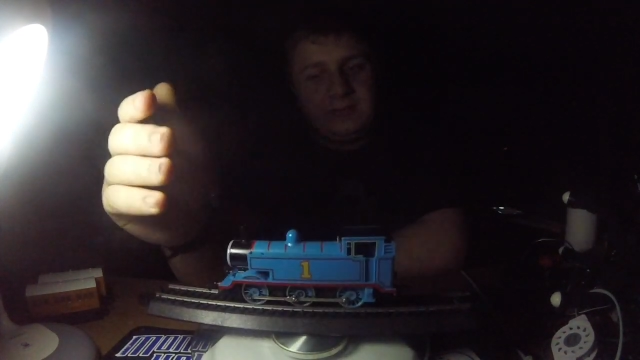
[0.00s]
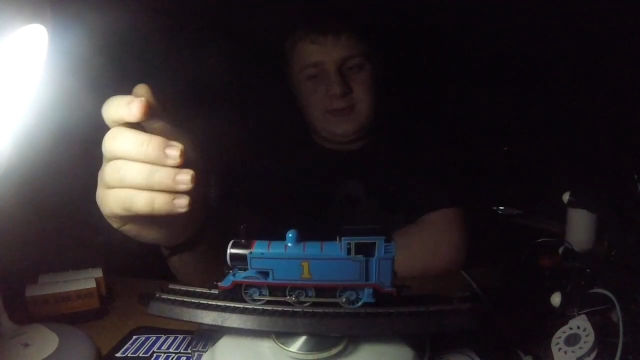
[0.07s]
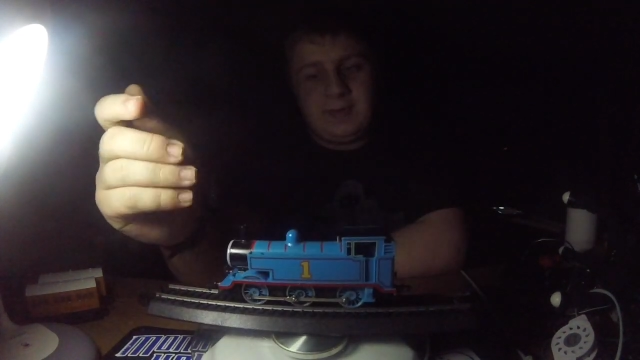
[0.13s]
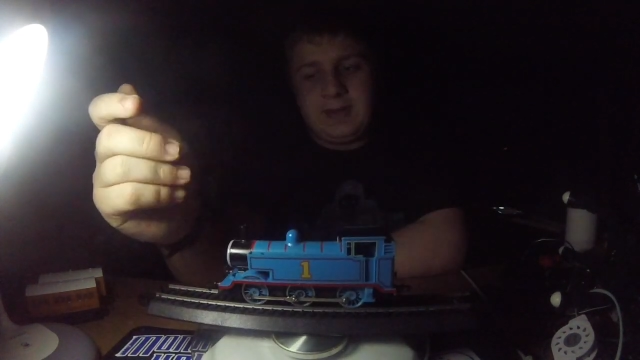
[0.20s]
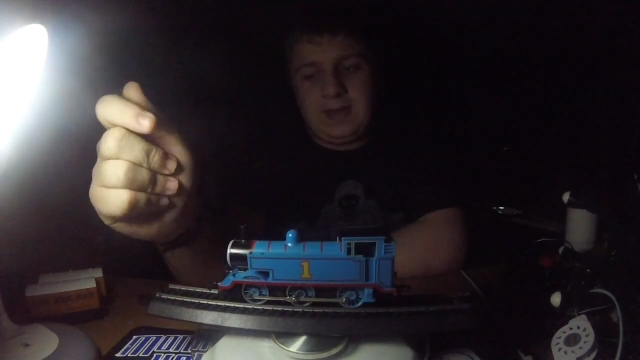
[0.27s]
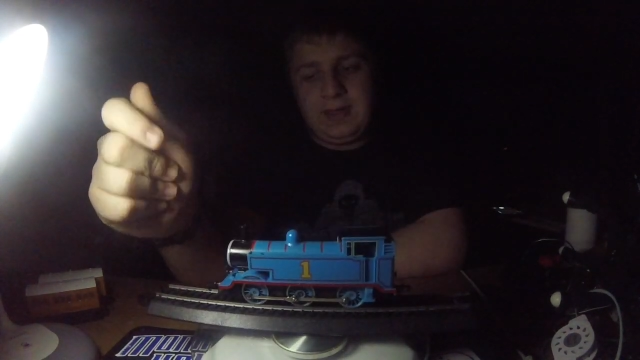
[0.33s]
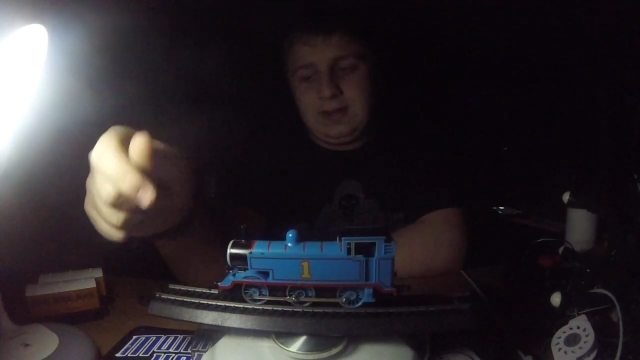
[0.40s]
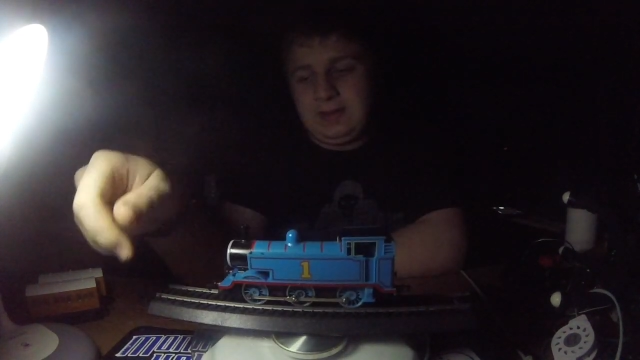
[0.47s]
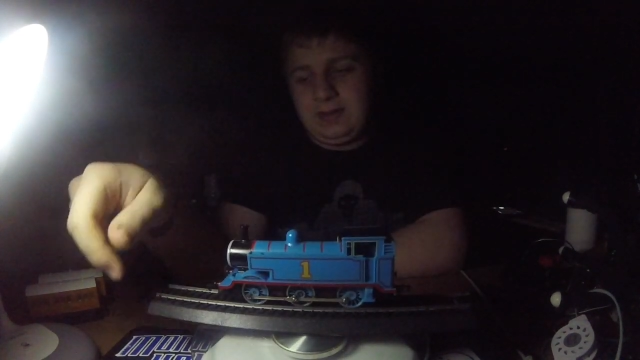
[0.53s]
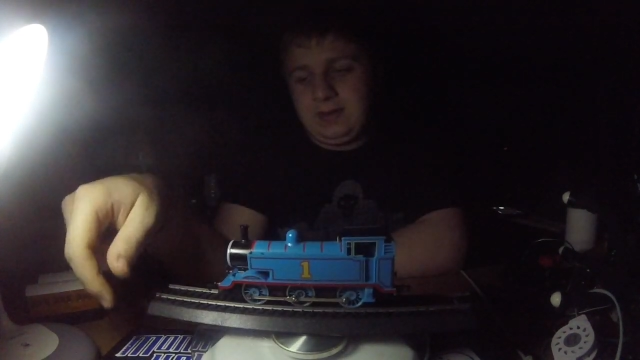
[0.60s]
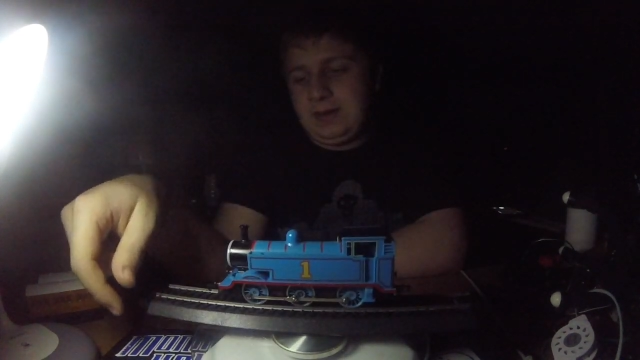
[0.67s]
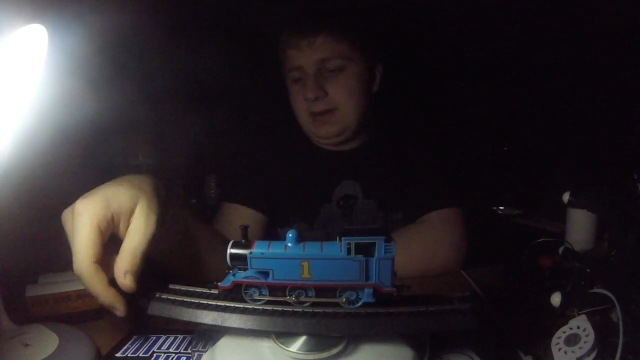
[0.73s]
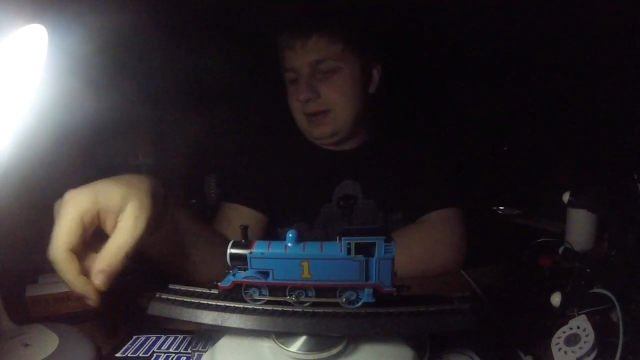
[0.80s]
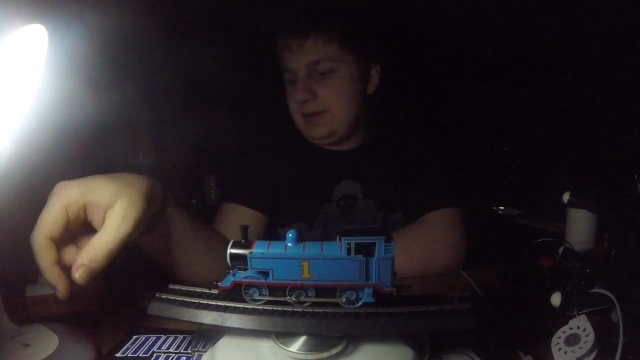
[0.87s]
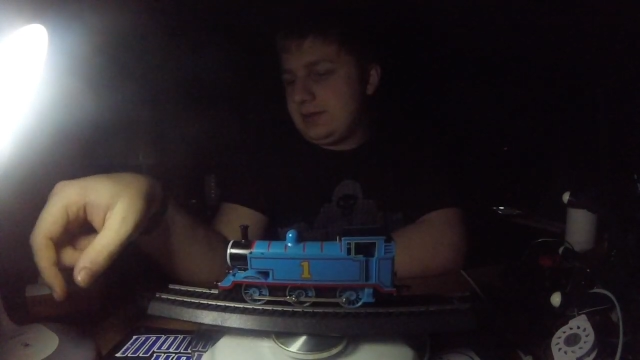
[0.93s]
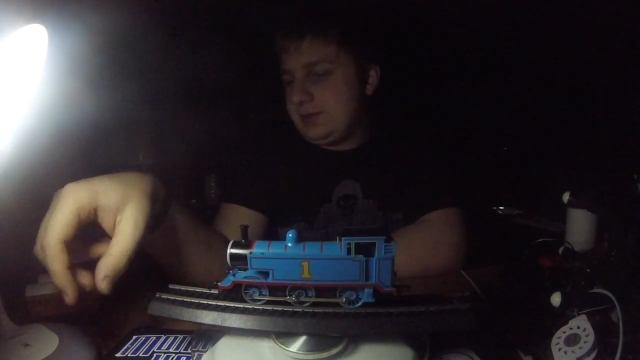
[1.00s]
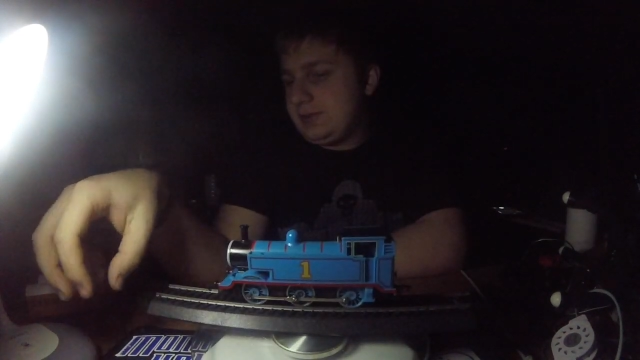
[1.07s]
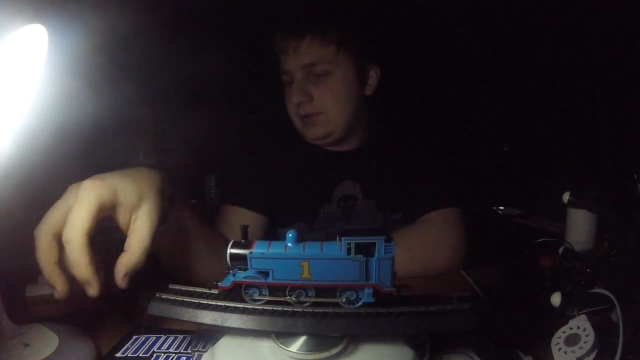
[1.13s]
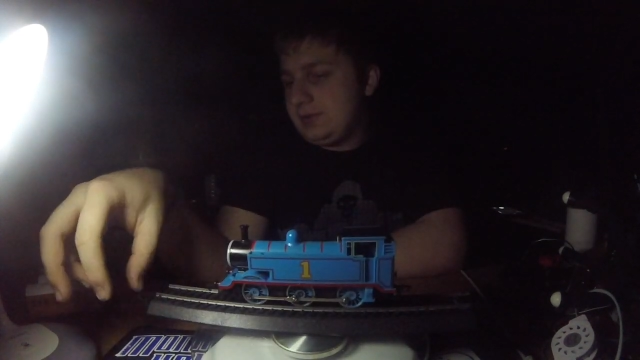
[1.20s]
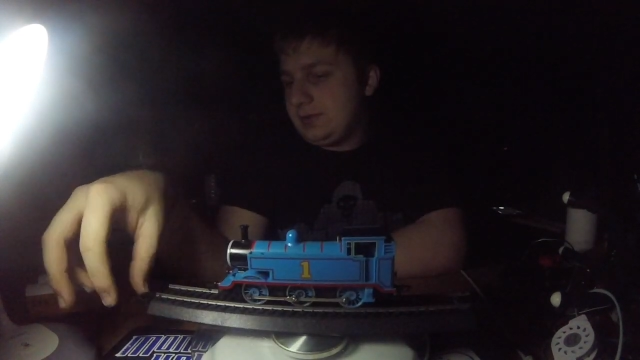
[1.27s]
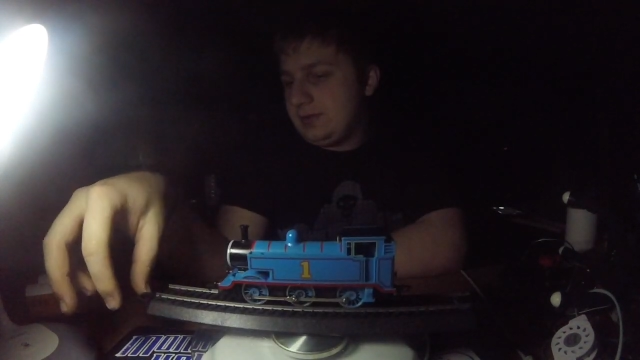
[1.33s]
2018-ish.